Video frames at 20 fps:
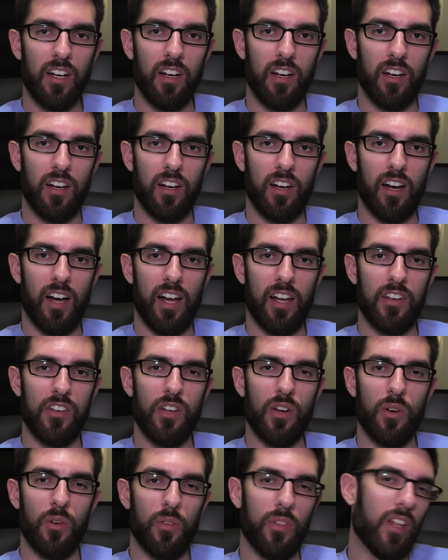Uh, I
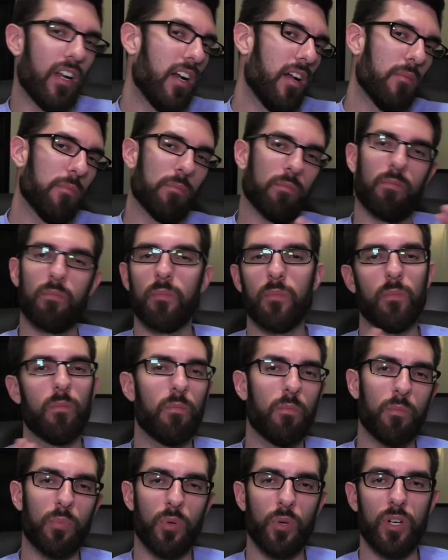know that I'm
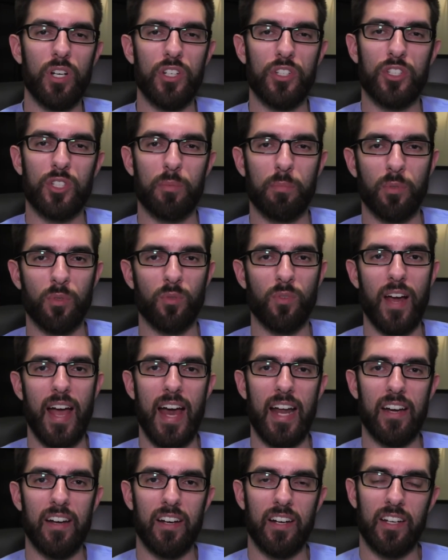pretty
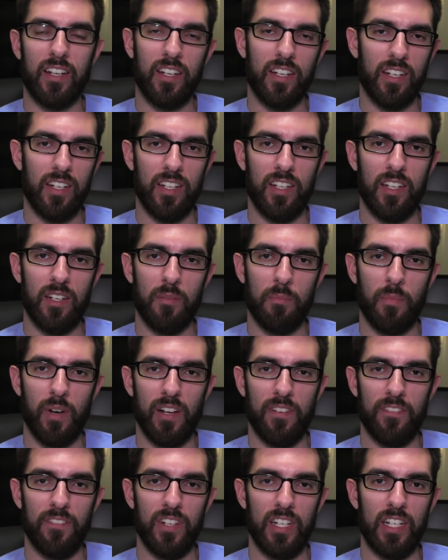sporadic in
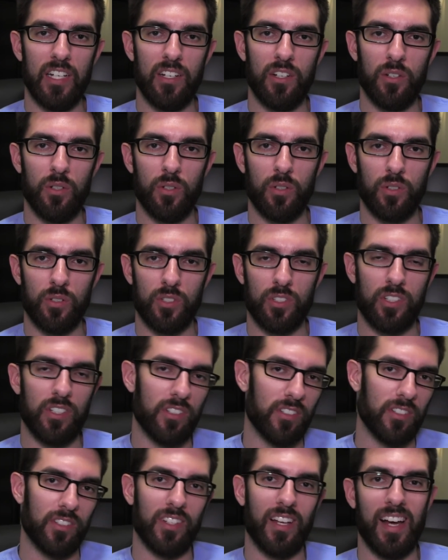my videos
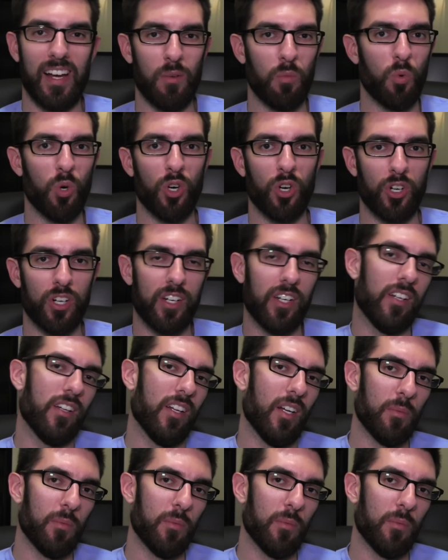because I work